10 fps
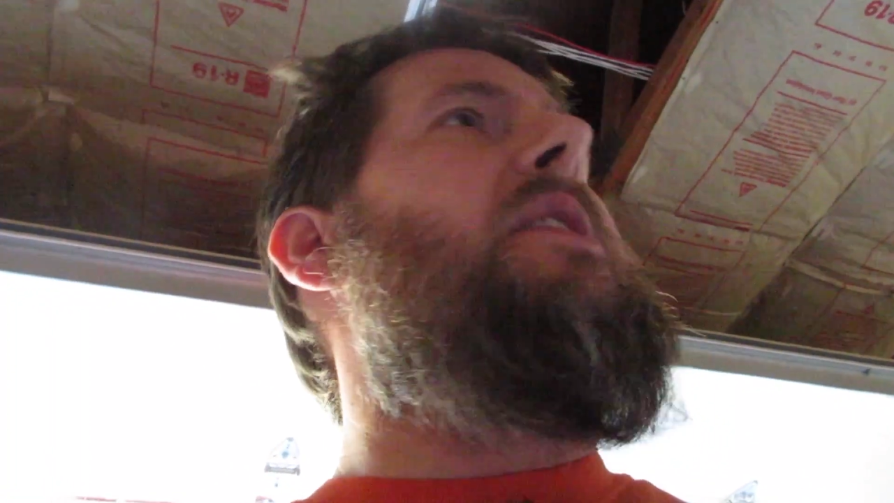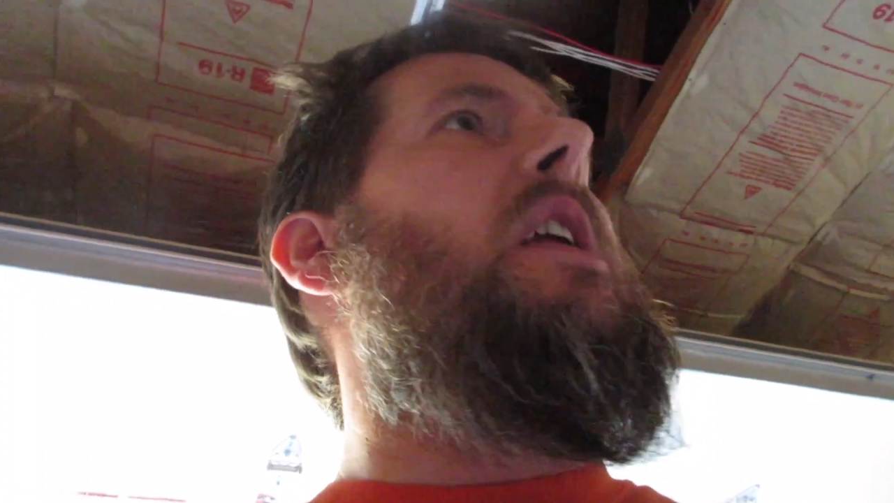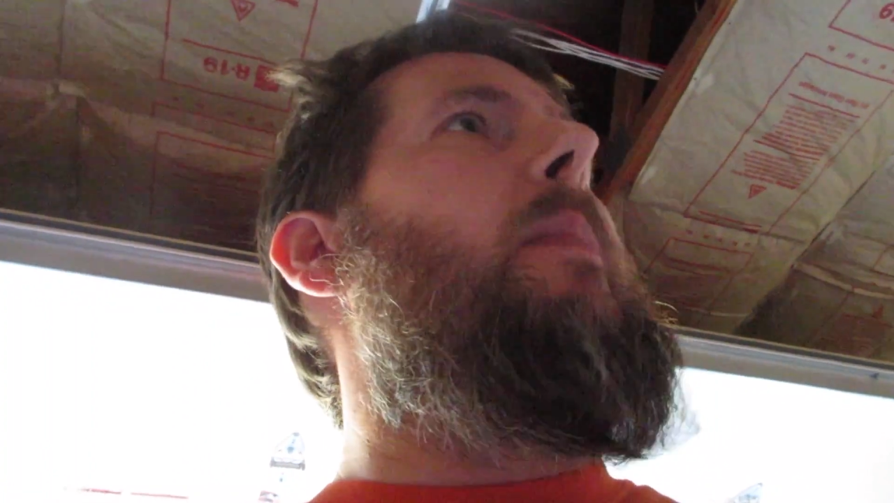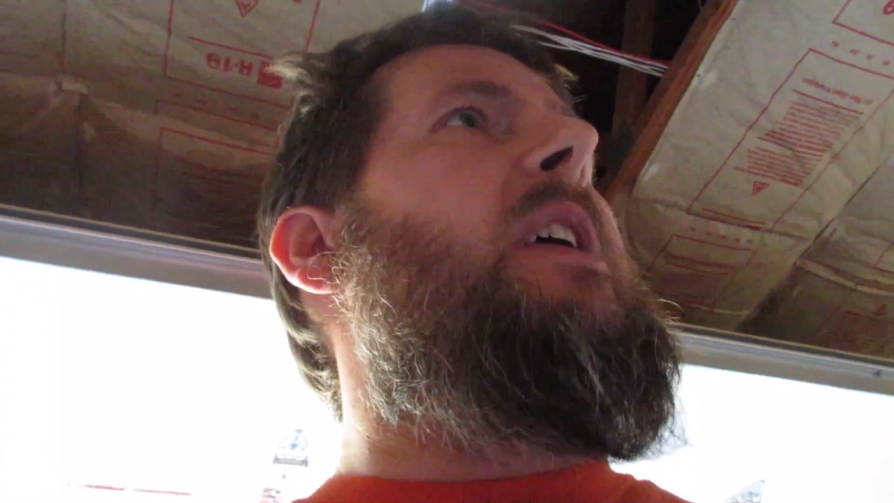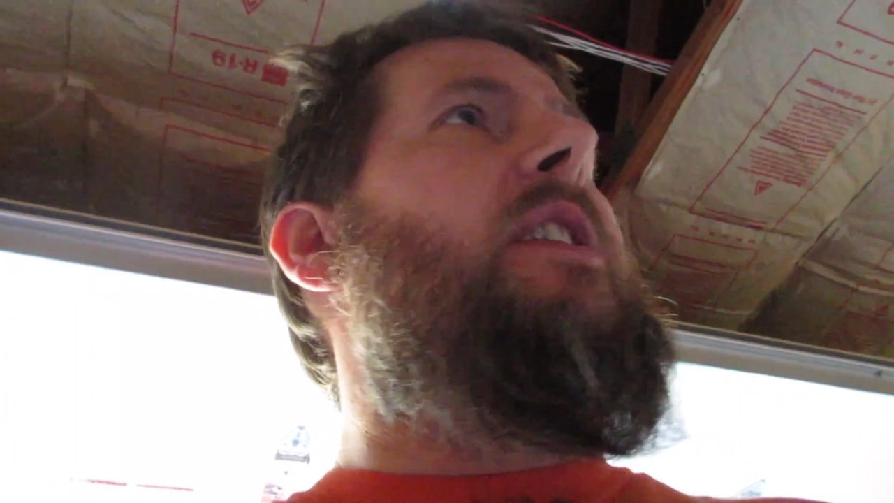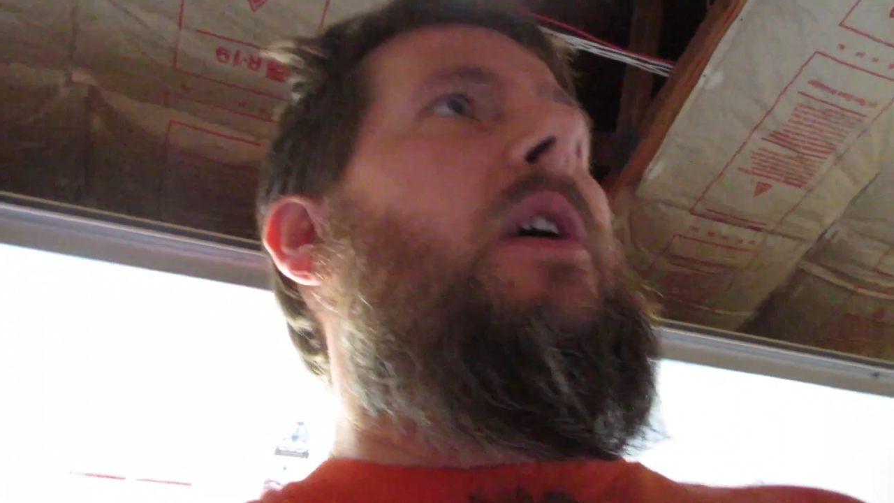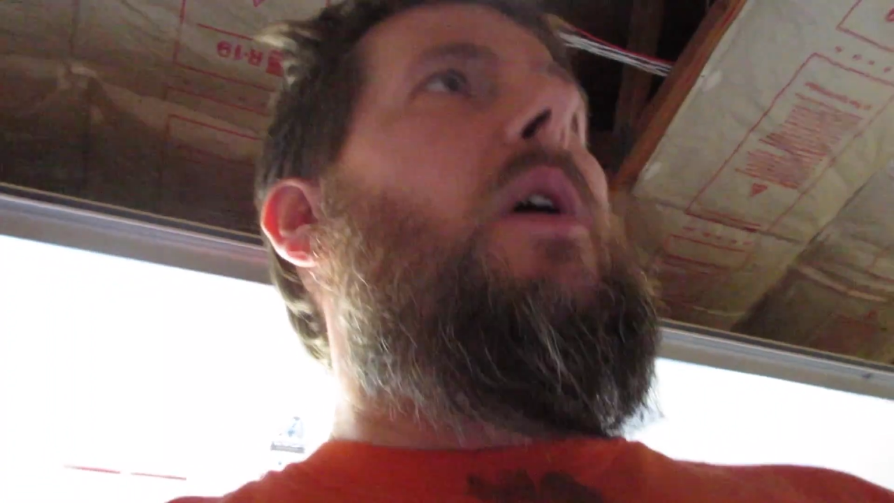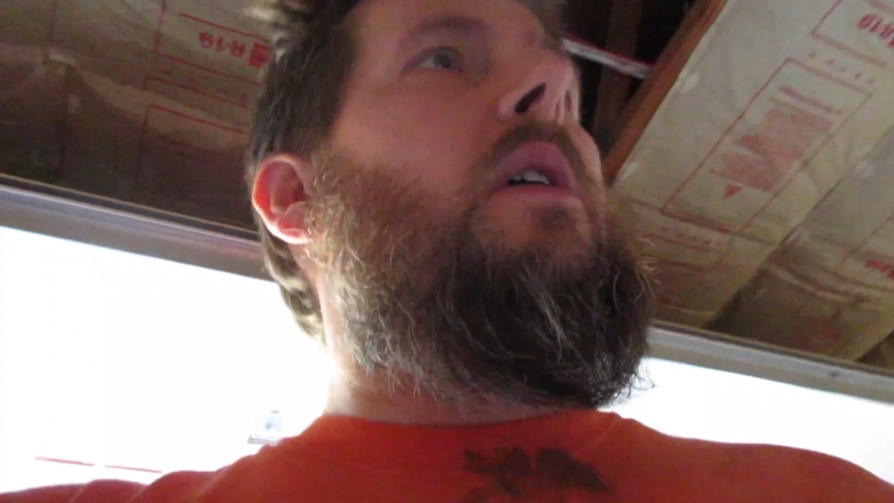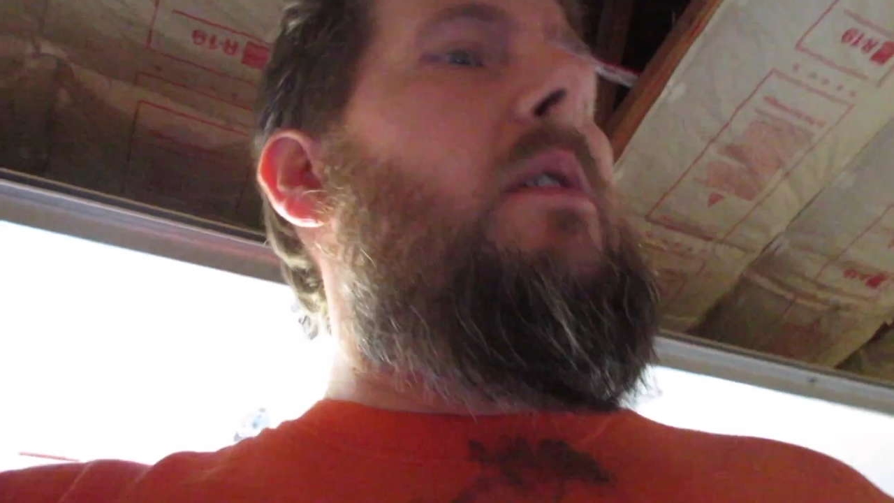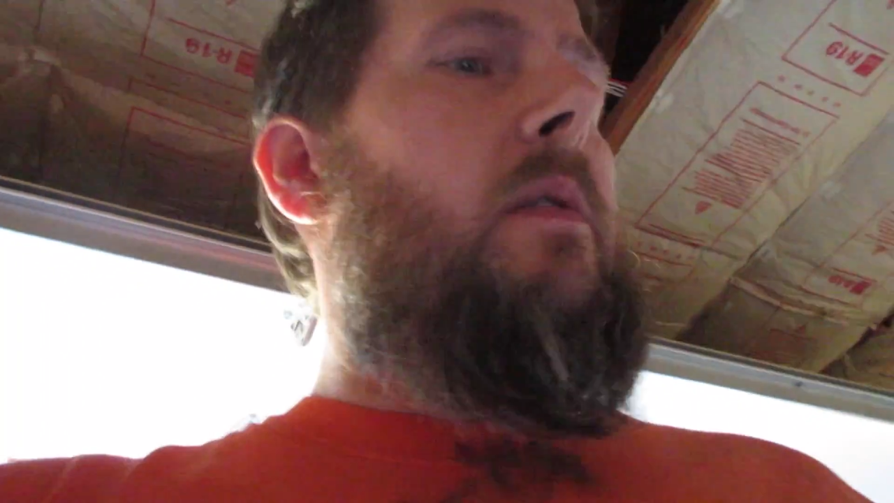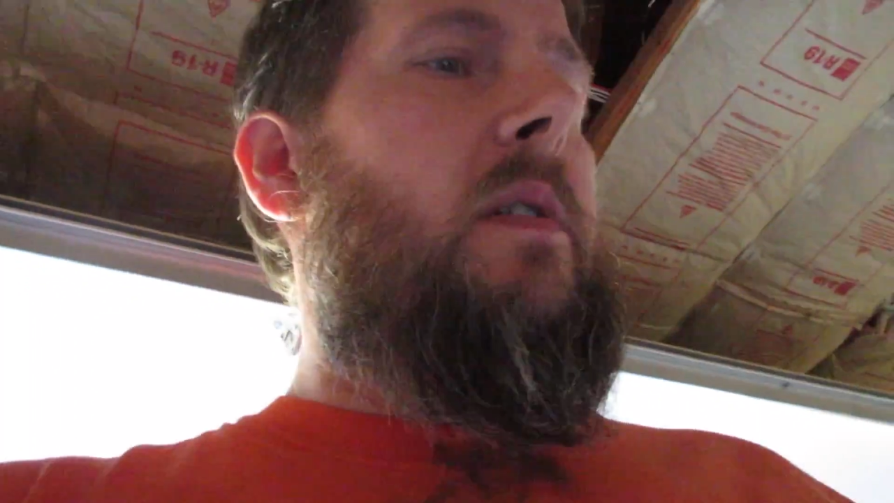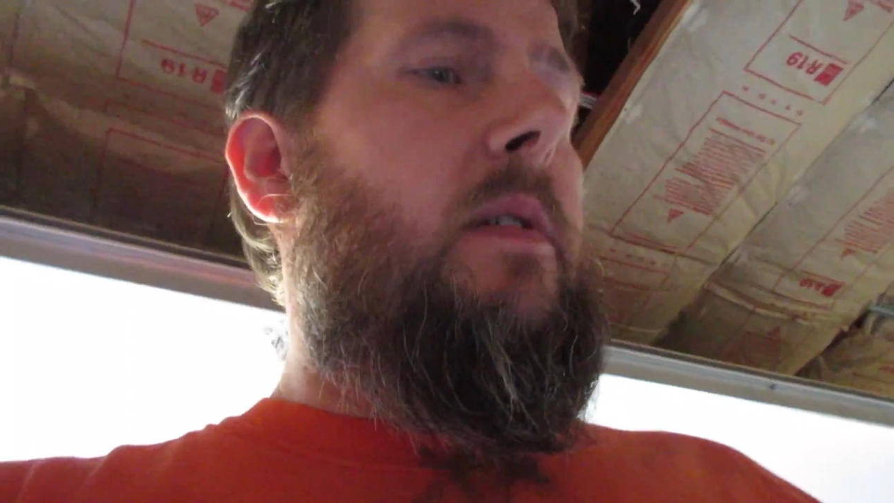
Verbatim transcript: got an amazing garden.